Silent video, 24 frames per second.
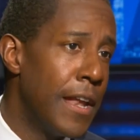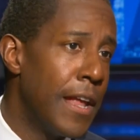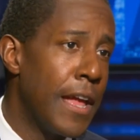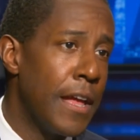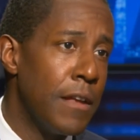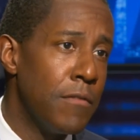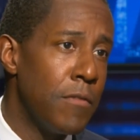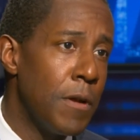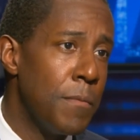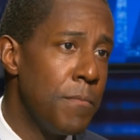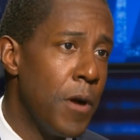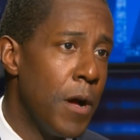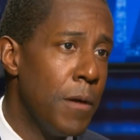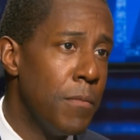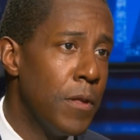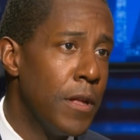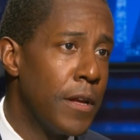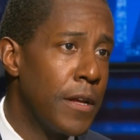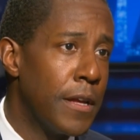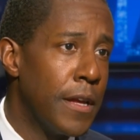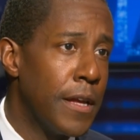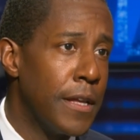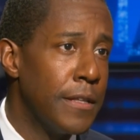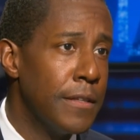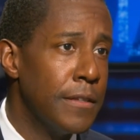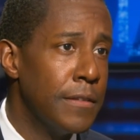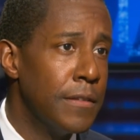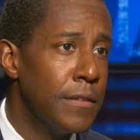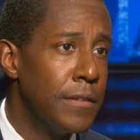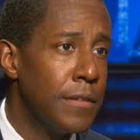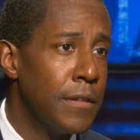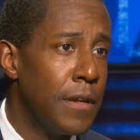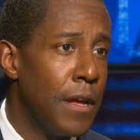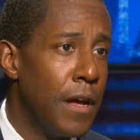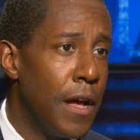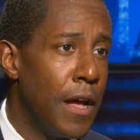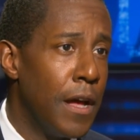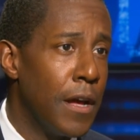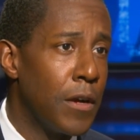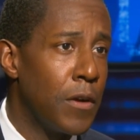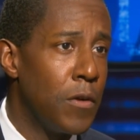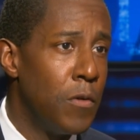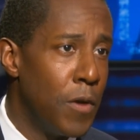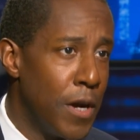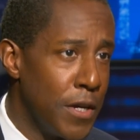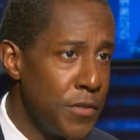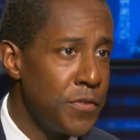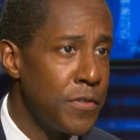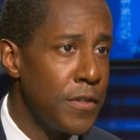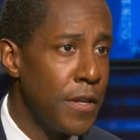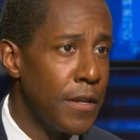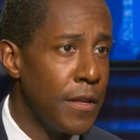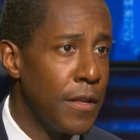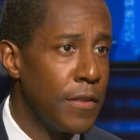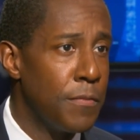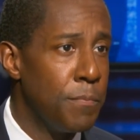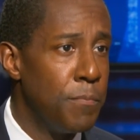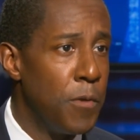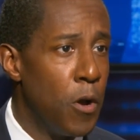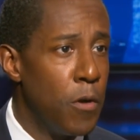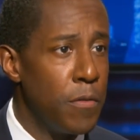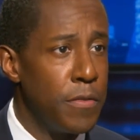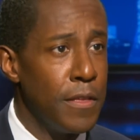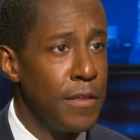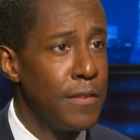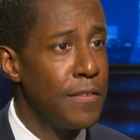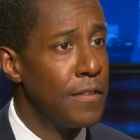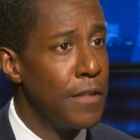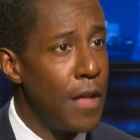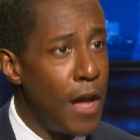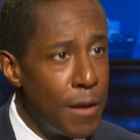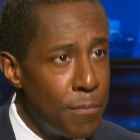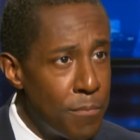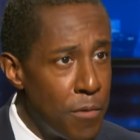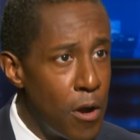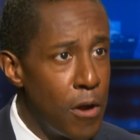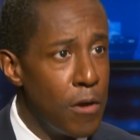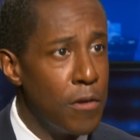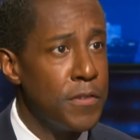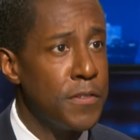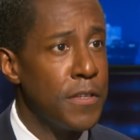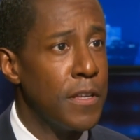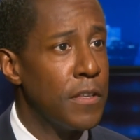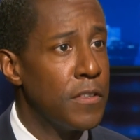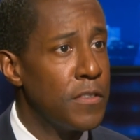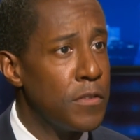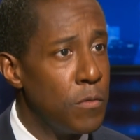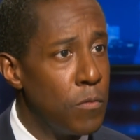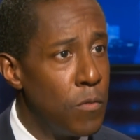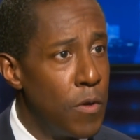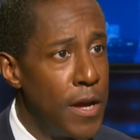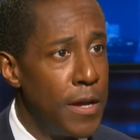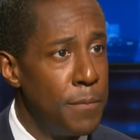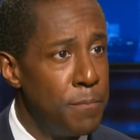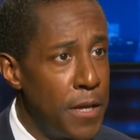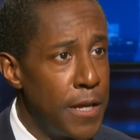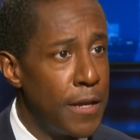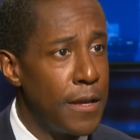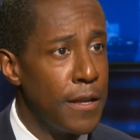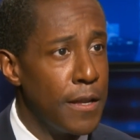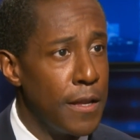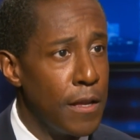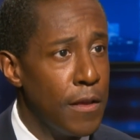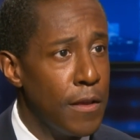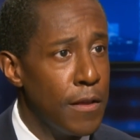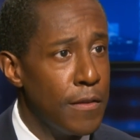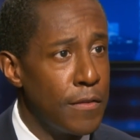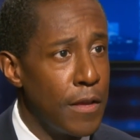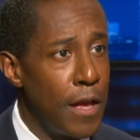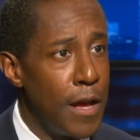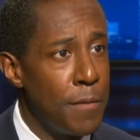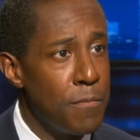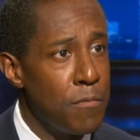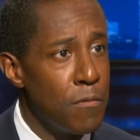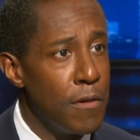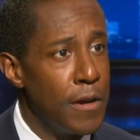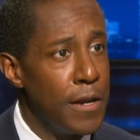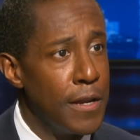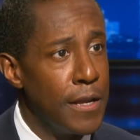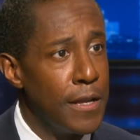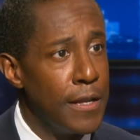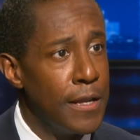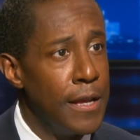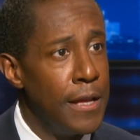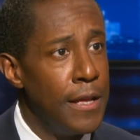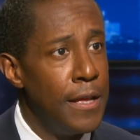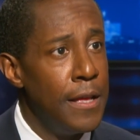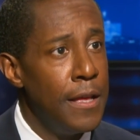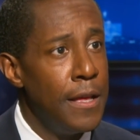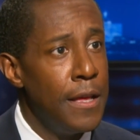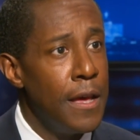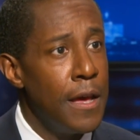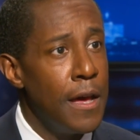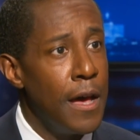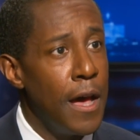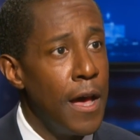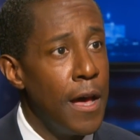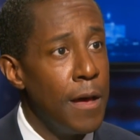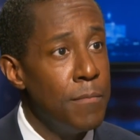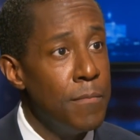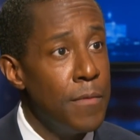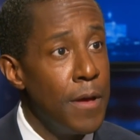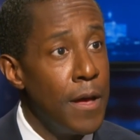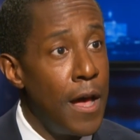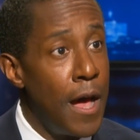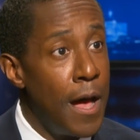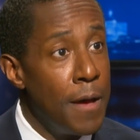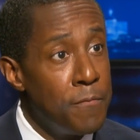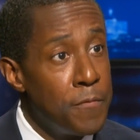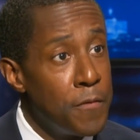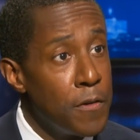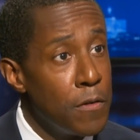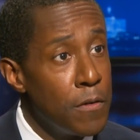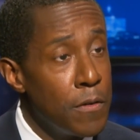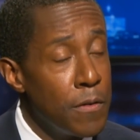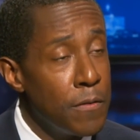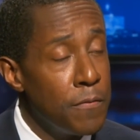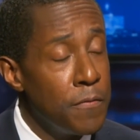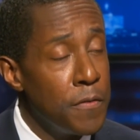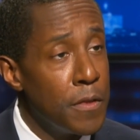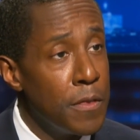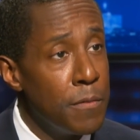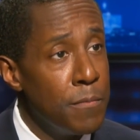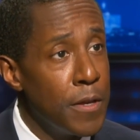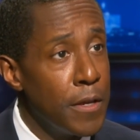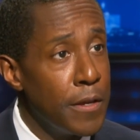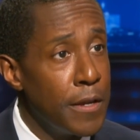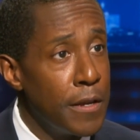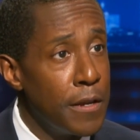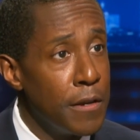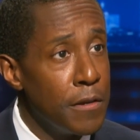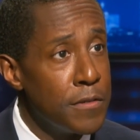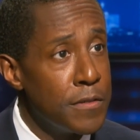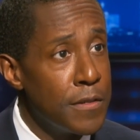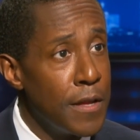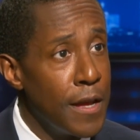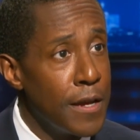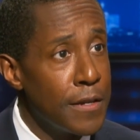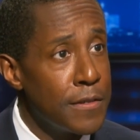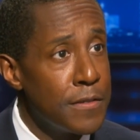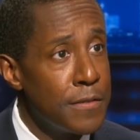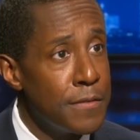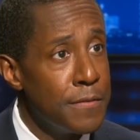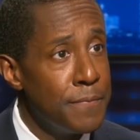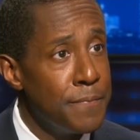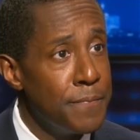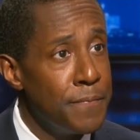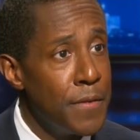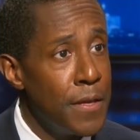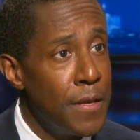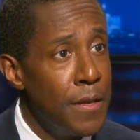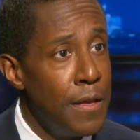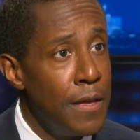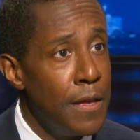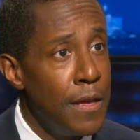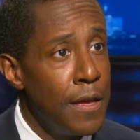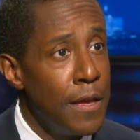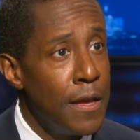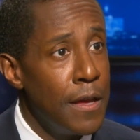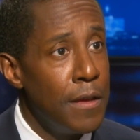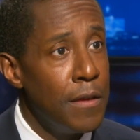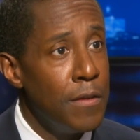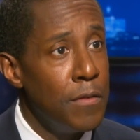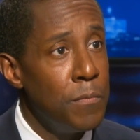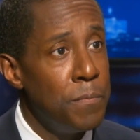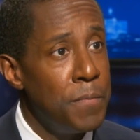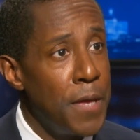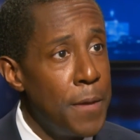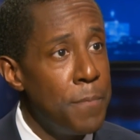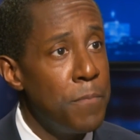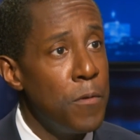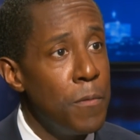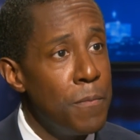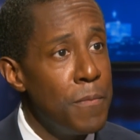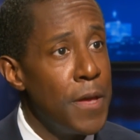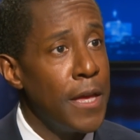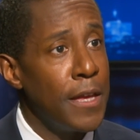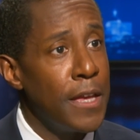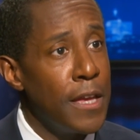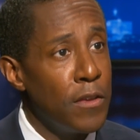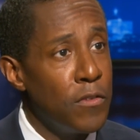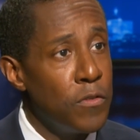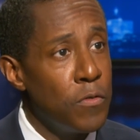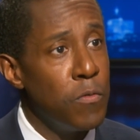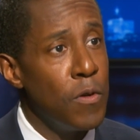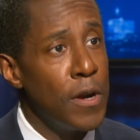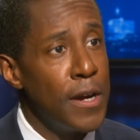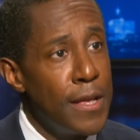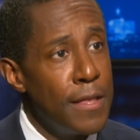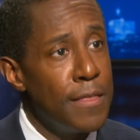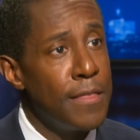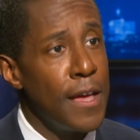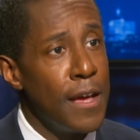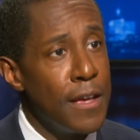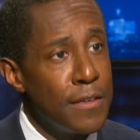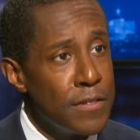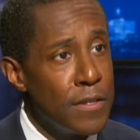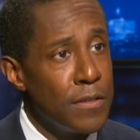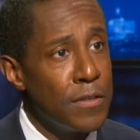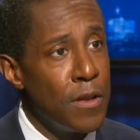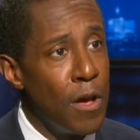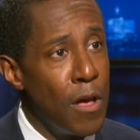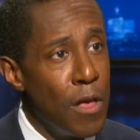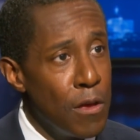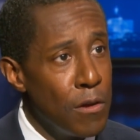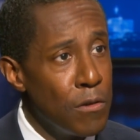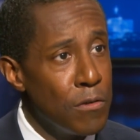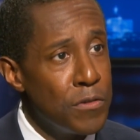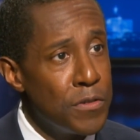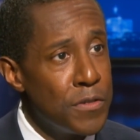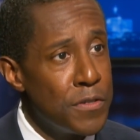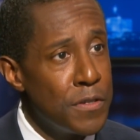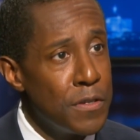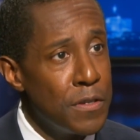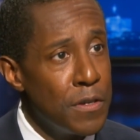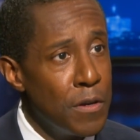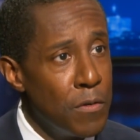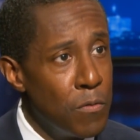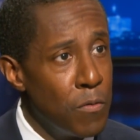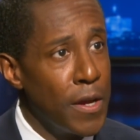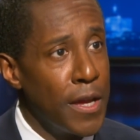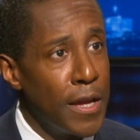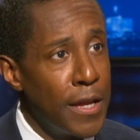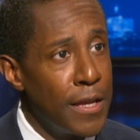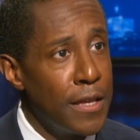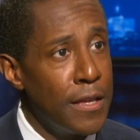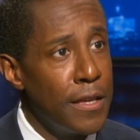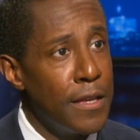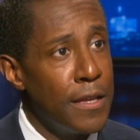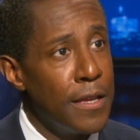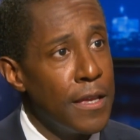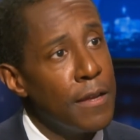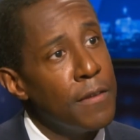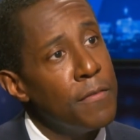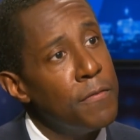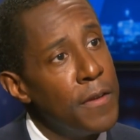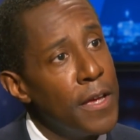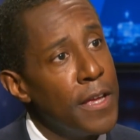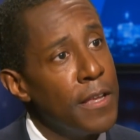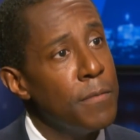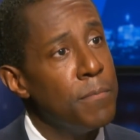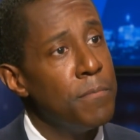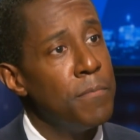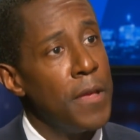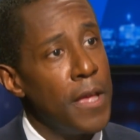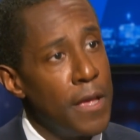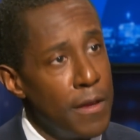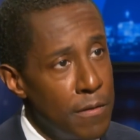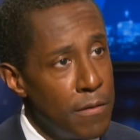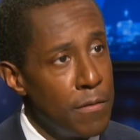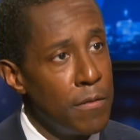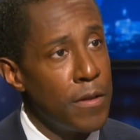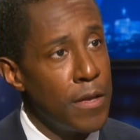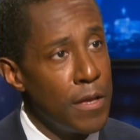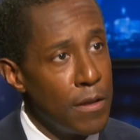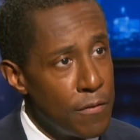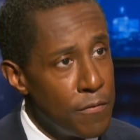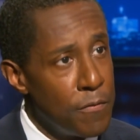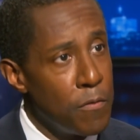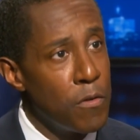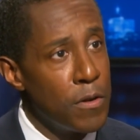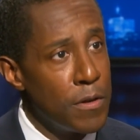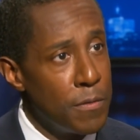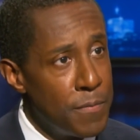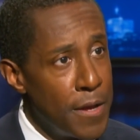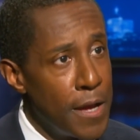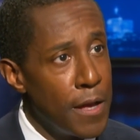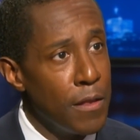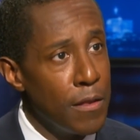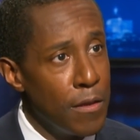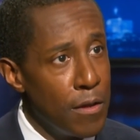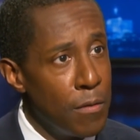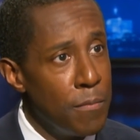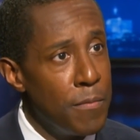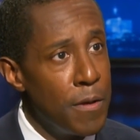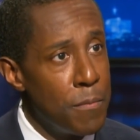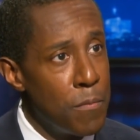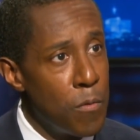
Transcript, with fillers: and Republican uh, question. It's both. It's nonpartisan. It's the way Beacon Hill is operated. Um, I'm for, for the millionaire's tax. People making twenty thousand dollars a week can afford, pay, can afford to pay a little bit